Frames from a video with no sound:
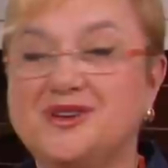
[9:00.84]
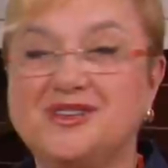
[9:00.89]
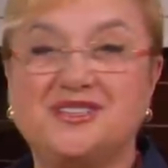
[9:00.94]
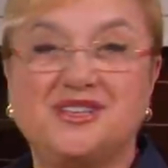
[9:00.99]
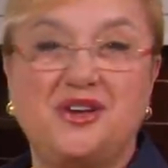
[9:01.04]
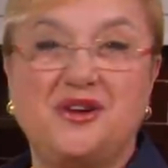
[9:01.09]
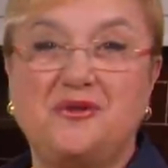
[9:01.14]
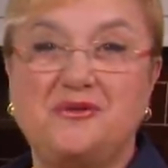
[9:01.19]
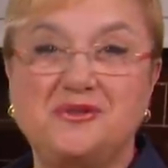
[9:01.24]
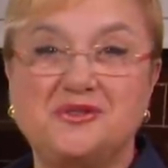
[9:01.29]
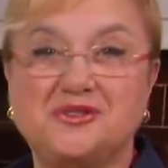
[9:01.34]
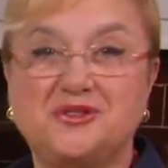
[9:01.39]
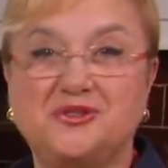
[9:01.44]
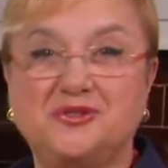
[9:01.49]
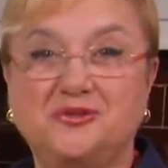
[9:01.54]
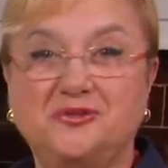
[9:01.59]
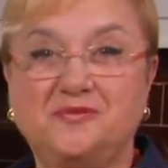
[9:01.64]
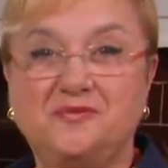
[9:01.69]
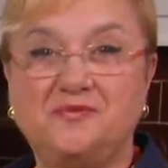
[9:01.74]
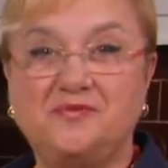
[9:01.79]
as I always do.
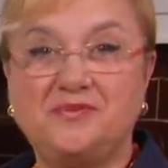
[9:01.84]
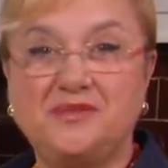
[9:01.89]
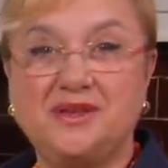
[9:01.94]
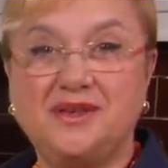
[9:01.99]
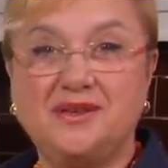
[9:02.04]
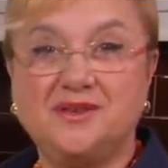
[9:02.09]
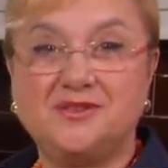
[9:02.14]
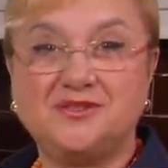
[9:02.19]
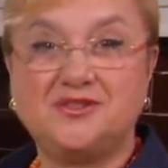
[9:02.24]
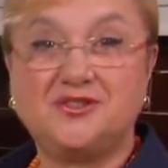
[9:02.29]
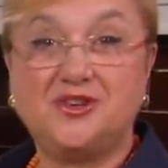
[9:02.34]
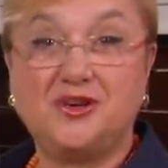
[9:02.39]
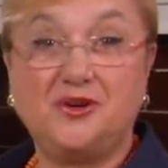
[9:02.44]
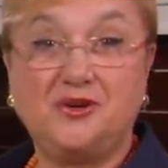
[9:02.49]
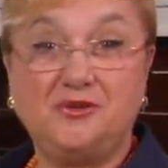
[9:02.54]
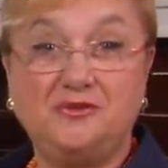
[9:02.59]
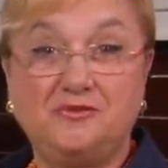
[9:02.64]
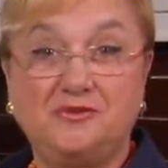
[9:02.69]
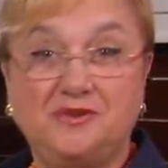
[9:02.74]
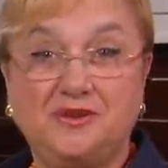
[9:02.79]

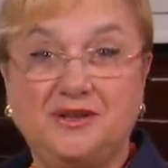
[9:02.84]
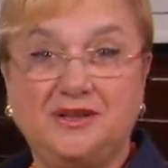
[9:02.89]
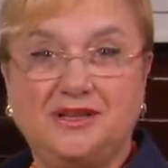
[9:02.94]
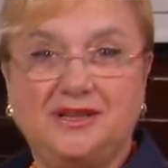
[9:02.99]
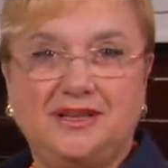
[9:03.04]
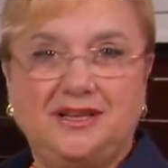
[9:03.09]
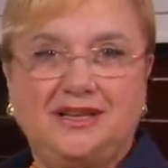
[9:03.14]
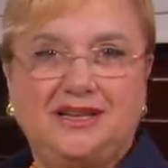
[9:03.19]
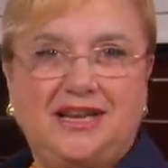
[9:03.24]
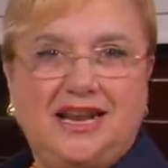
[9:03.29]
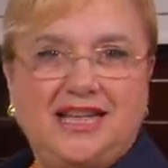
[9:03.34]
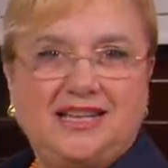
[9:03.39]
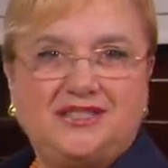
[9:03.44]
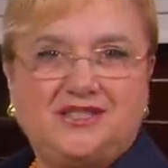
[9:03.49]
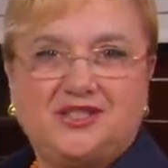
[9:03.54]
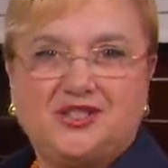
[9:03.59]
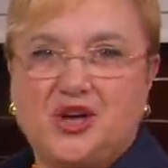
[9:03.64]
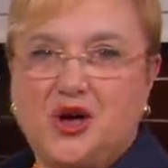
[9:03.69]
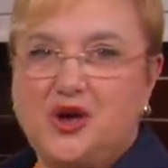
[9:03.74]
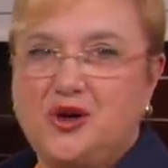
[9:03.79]
So, let's
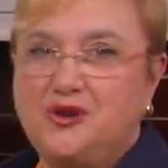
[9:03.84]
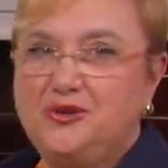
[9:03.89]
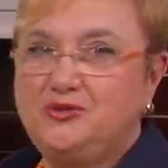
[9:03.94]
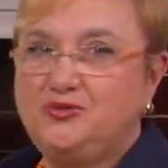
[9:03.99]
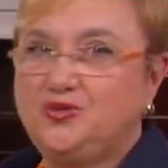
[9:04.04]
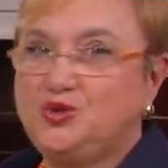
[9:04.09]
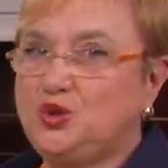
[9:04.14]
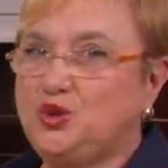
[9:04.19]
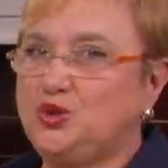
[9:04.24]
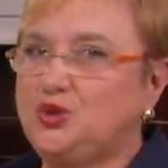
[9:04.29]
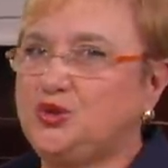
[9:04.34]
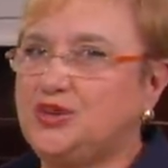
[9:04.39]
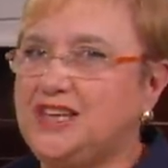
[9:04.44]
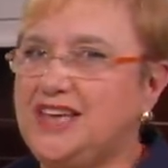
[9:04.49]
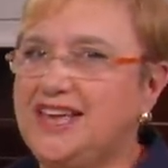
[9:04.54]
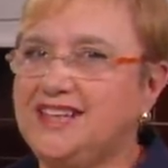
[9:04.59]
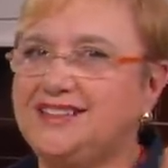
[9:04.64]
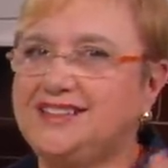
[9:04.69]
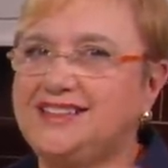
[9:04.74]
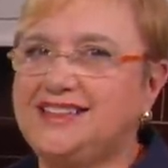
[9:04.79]
go tutti
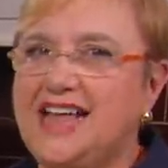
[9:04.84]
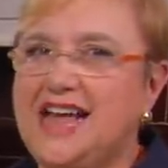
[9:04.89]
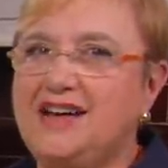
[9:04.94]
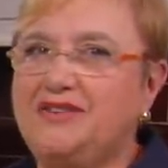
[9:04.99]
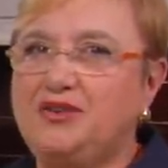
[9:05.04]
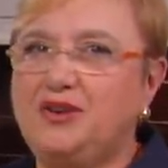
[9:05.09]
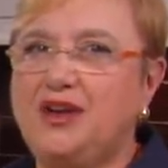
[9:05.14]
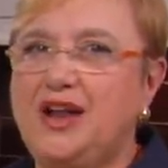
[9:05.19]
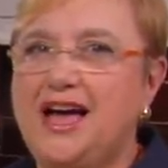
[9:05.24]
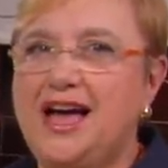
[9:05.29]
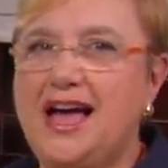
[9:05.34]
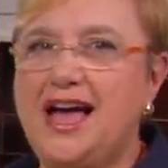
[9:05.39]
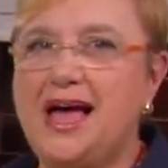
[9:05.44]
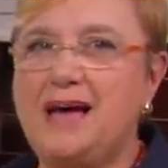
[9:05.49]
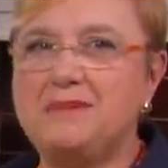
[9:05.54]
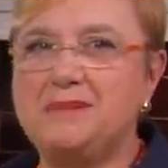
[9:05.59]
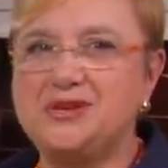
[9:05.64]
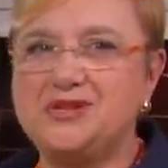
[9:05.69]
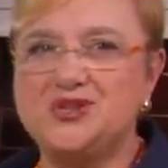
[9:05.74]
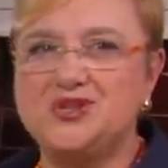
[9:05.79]
a tavola a
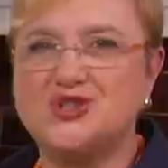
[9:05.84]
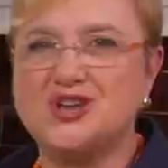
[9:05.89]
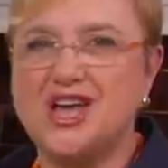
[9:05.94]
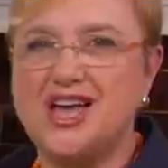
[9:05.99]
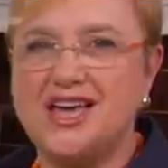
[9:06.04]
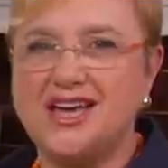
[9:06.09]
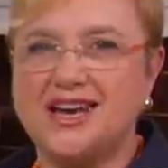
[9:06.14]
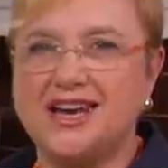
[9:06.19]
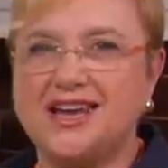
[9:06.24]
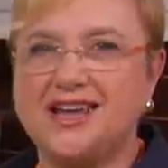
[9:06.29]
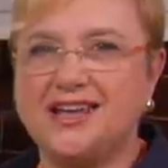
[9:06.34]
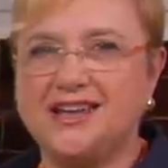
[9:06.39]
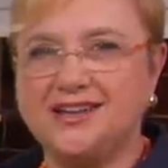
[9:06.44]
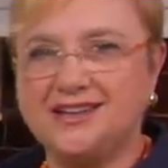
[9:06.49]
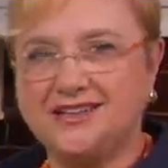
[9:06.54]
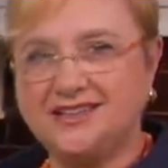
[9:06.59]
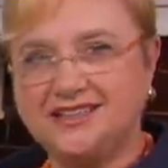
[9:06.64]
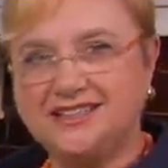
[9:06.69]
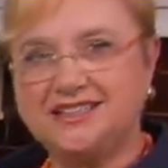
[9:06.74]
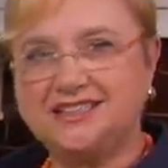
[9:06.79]
mangiare.
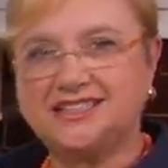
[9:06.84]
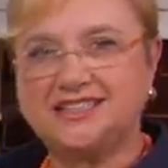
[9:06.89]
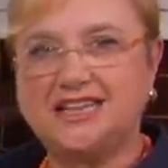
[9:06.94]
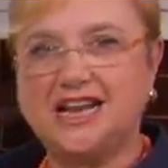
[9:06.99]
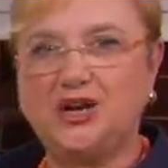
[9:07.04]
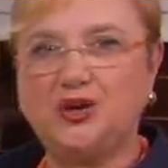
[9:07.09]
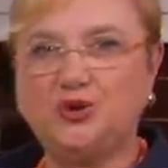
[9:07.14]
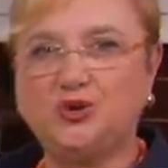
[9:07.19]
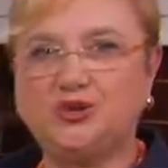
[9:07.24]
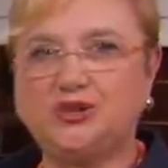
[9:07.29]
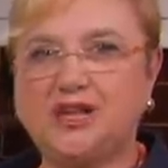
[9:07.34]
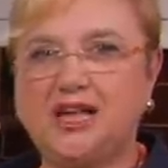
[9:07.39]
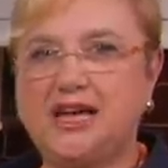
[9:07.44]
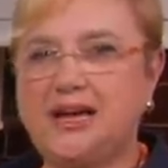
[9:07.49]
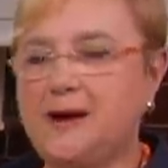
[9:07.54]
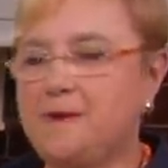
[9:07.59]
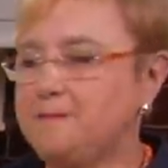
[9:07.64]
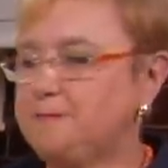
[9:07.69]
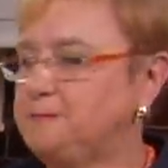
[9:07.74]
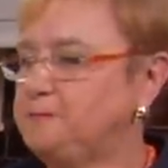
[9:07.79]

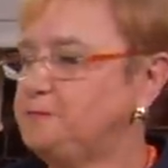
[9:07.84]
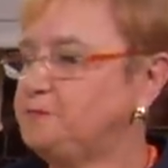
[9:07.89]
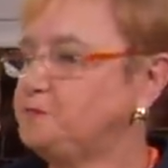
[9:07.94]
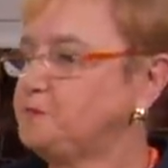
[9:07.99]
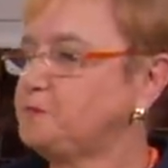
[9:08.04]
Salute!